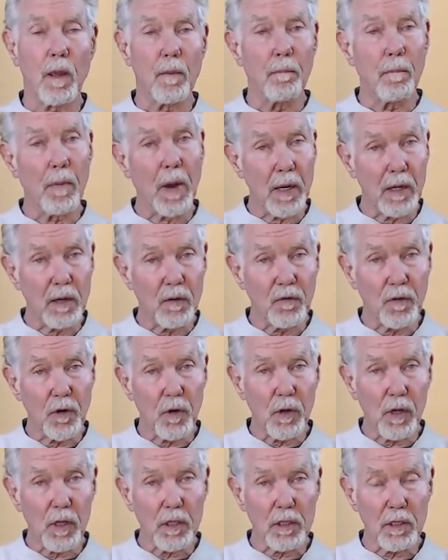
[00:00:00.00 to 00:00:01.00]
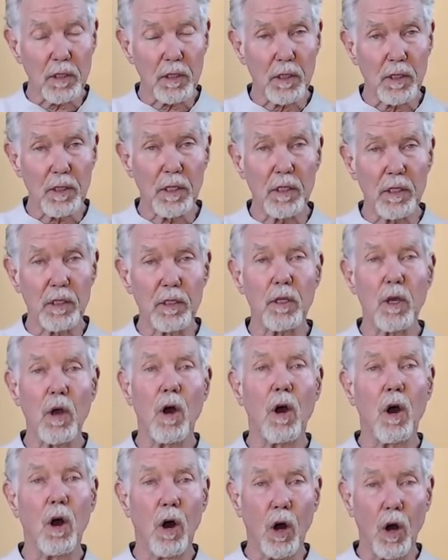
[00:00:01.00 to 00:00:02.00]
Mind focus is
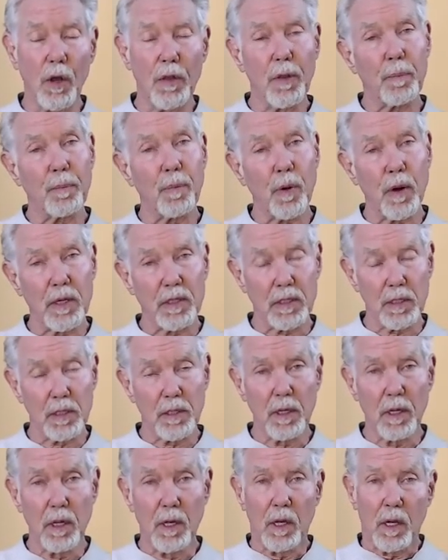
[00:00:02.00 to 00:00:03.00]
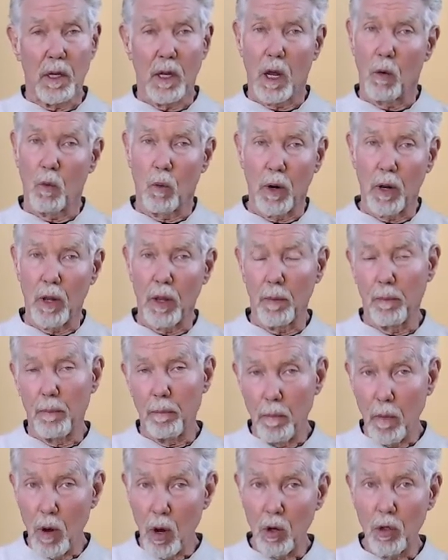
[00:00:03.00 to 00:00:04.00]
on the present. One of the
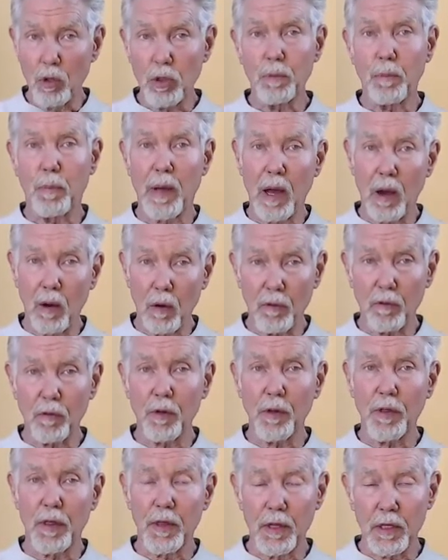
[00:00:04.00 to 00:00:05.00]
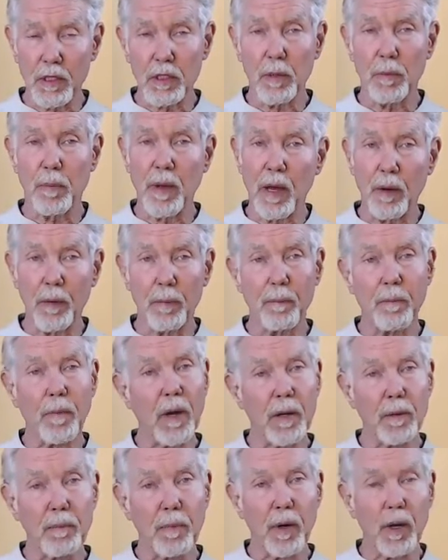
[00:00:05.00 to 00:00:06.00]
most powerful things about
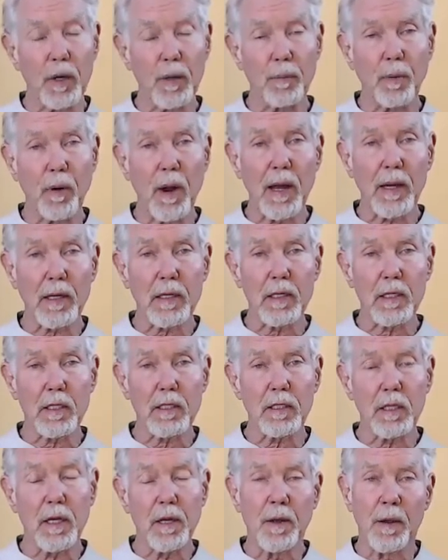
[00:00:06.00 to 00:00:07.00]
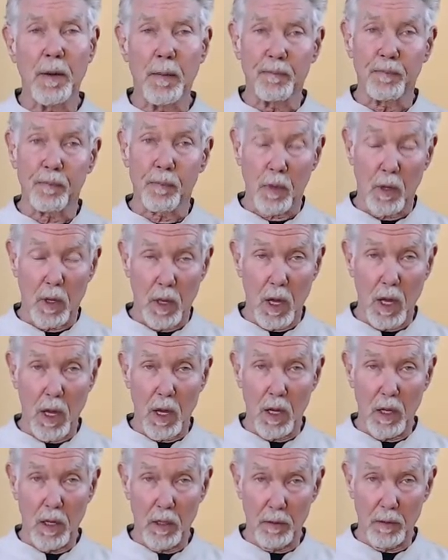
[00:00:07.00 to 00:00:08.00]
mind-body practice,
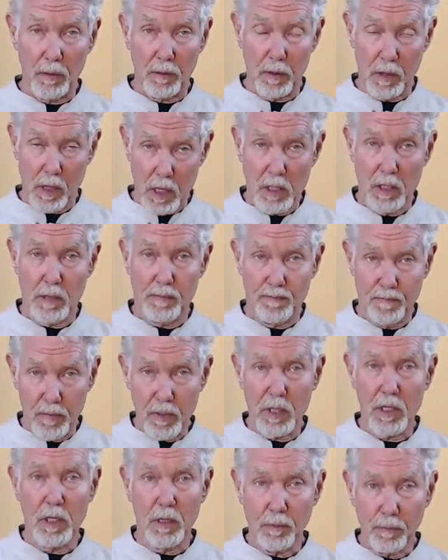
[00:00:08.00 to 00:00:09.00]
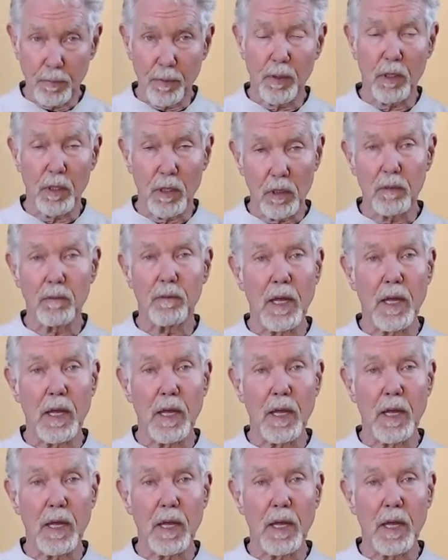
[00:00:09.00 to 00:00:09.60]
these simple,